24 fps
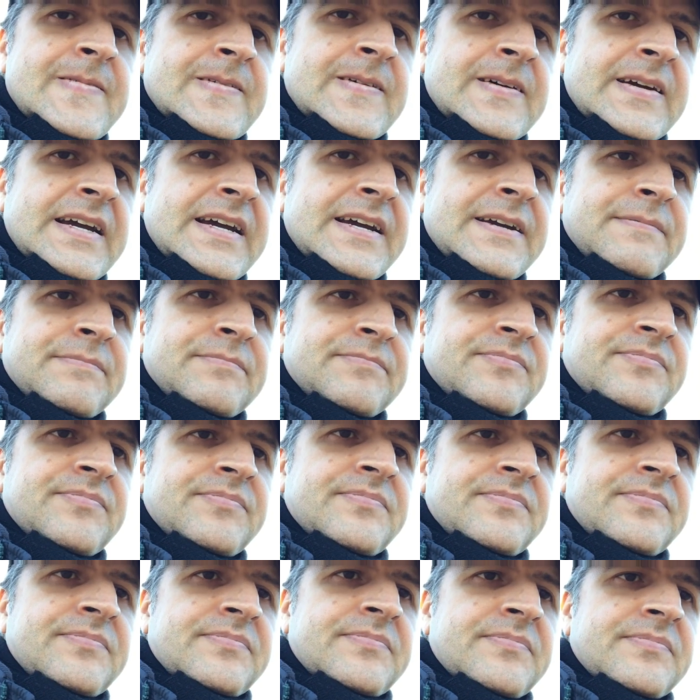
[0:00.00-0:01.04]
Okay?
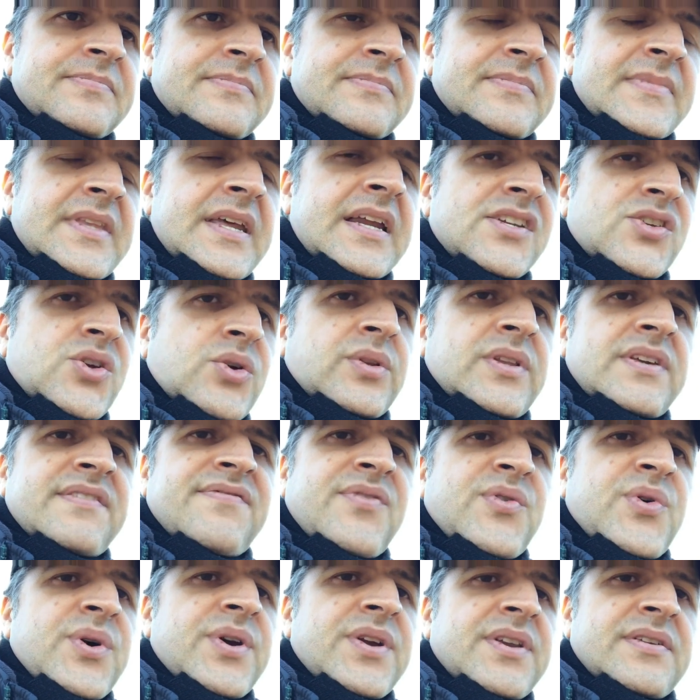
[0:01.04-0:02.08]
There's only
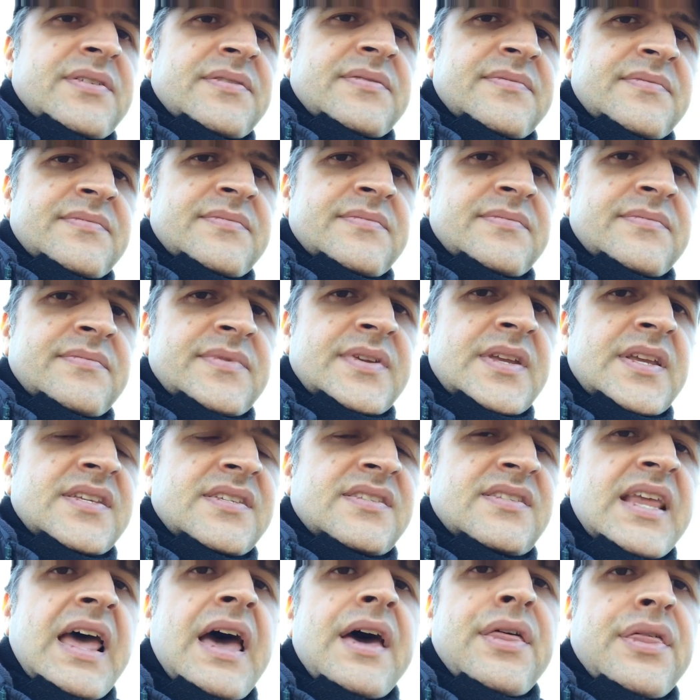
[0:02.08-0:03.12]
void.
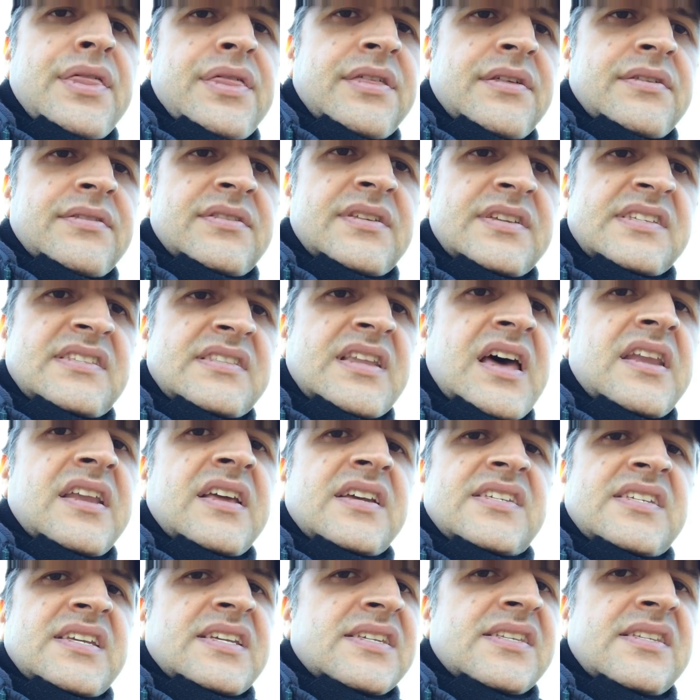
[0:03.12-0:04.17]
There's death. There's
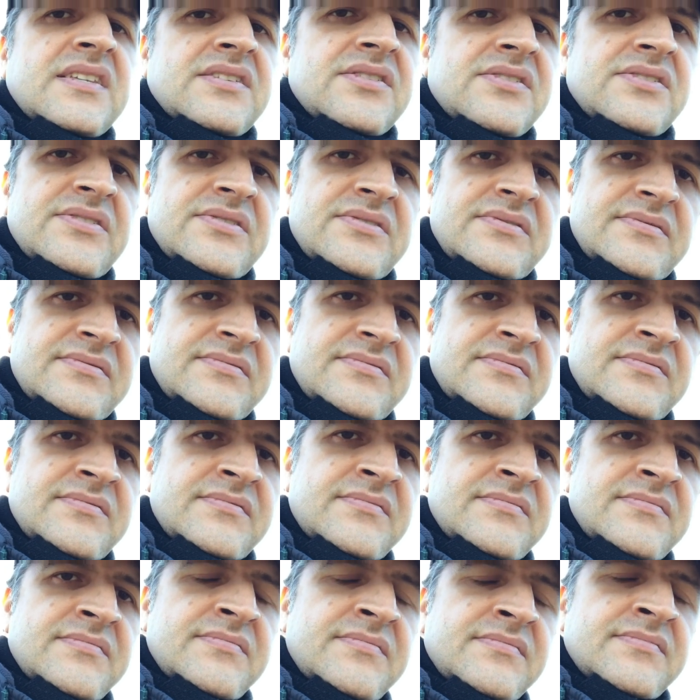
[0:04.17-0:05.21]
non-existence.
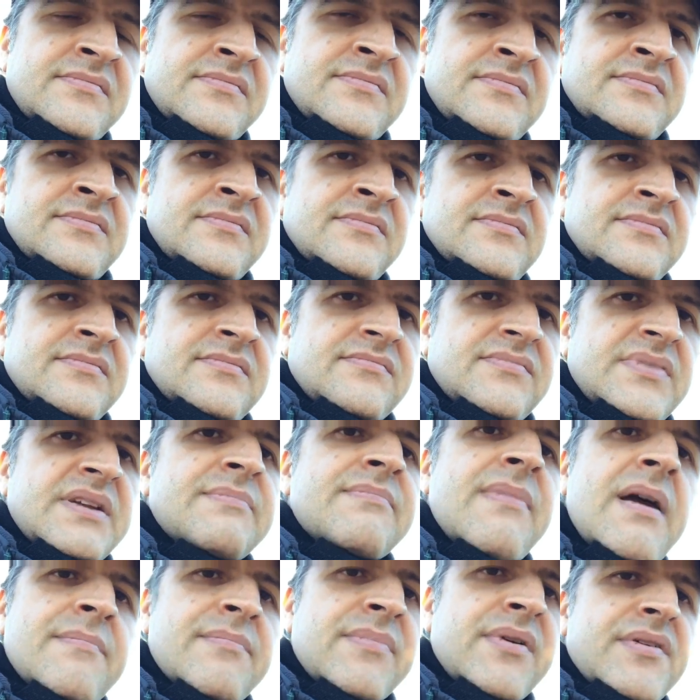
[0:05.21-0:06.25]

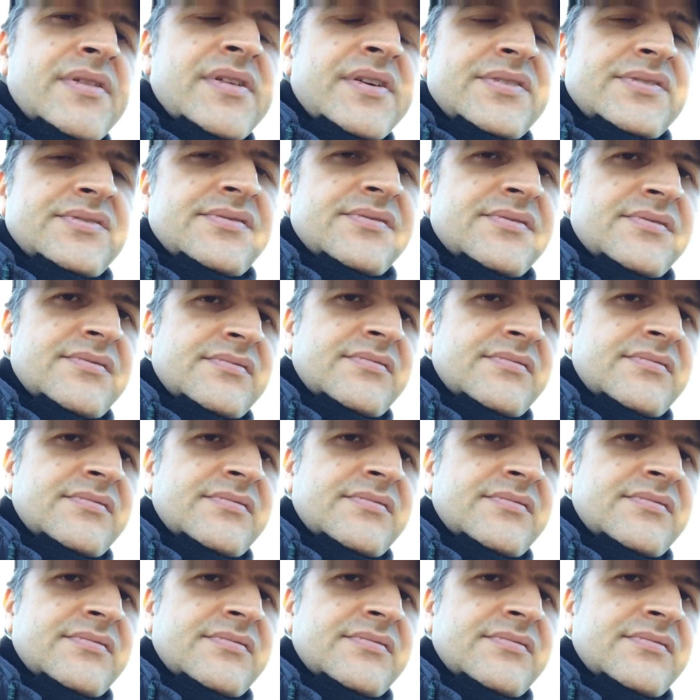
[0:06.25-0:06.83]
Remember this.